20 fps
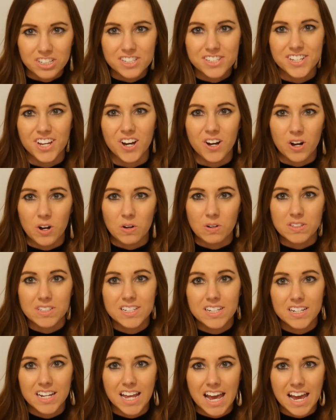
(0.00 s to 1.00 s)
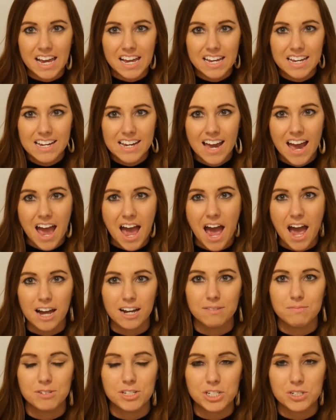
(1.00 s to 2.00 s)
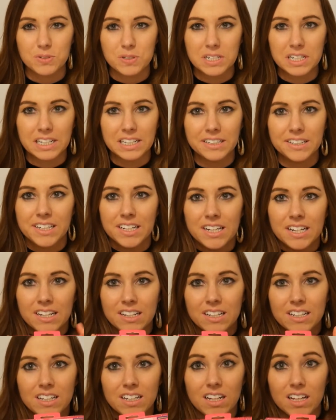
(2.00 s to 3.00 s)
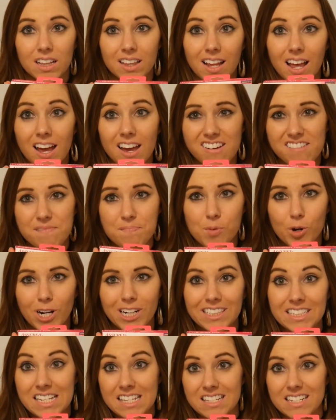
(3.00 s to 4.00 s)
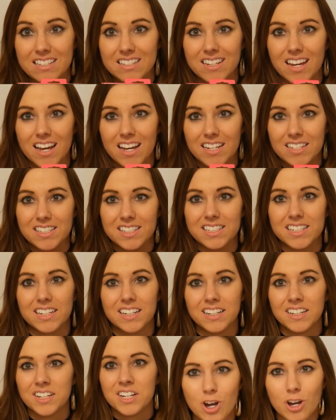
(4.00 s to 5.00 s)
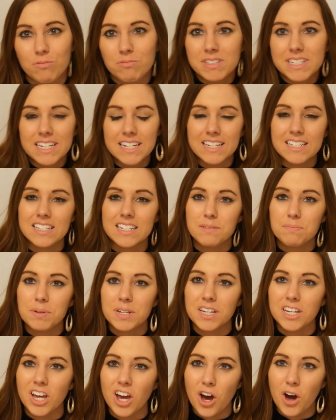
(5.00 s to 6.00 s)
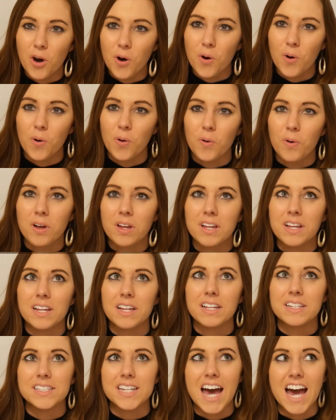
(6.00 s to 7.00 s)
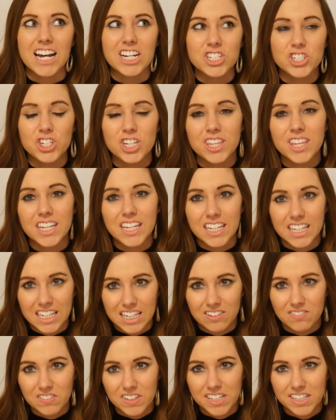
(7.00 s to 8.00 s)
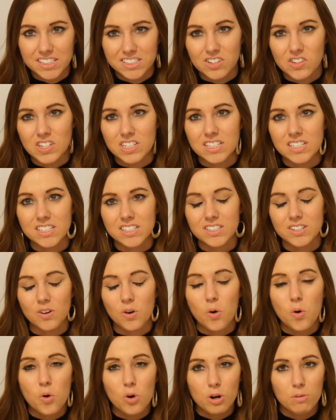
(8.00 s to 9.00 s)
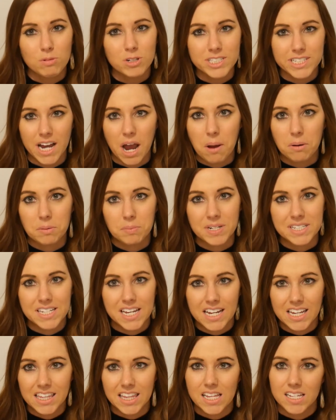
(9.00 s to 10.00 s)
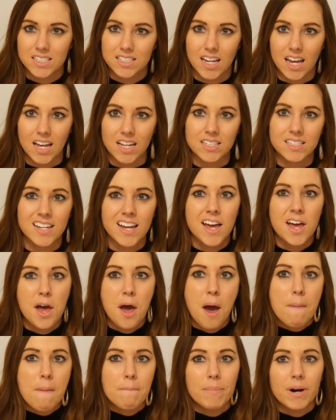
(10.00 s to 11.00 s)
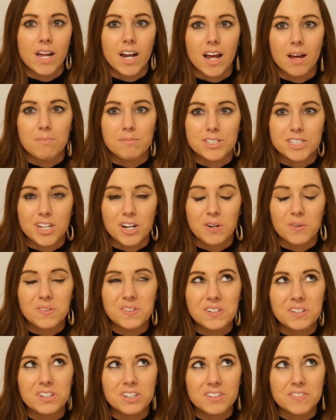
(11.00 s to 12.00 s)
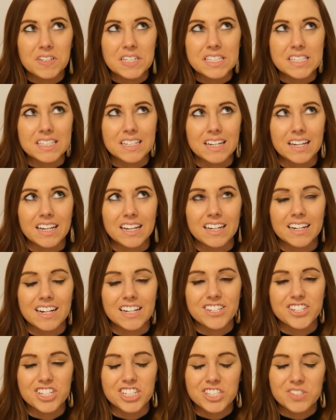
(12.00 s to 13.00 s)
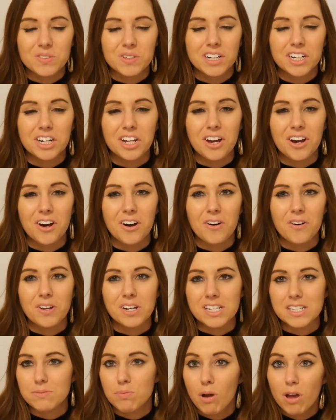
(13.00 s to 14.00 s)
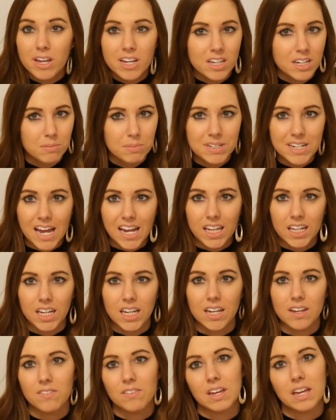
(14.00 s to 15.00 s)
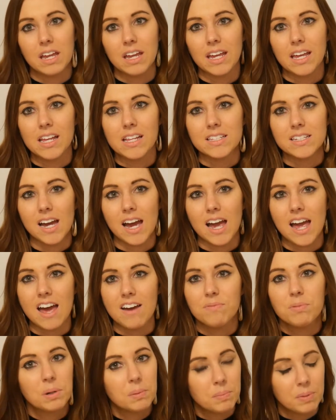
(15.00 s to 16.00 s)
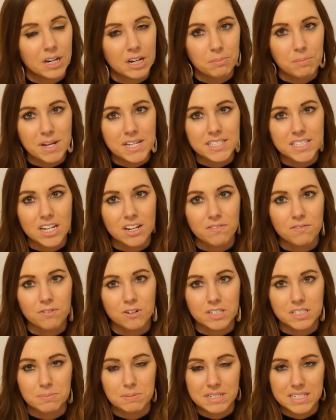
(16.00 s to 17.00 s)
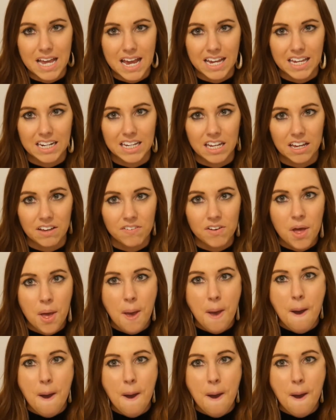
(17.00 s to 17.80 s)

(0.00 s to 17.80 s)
So today I'm doing a live pregnancy test. I'm 10 DPO. It's actually the evening, so this is a horrible time to be taking this test. But I'm so nervous and I just want to know, and it's probably going to be negative, and I have prepared myself for it to be negative.